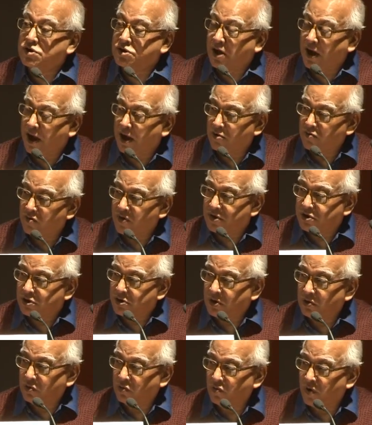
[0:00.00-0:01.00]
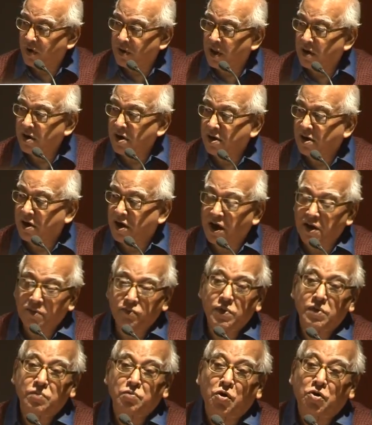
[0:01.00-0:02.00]
to its language, whether it
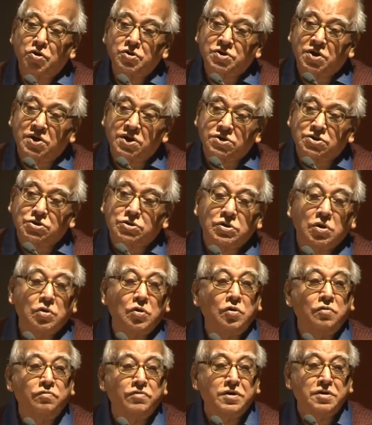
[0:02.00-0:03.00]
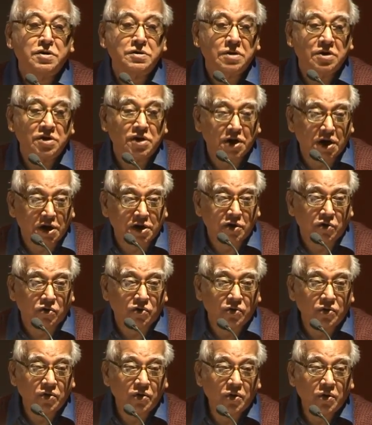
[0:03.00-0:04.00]
can be broadcast over the
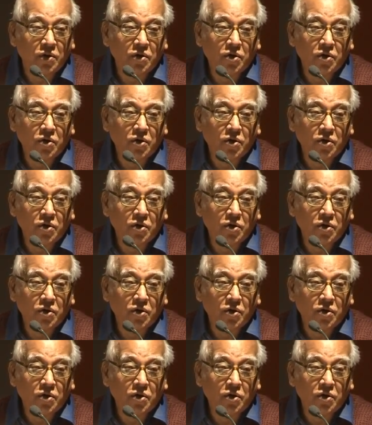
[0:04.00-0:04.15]
radio,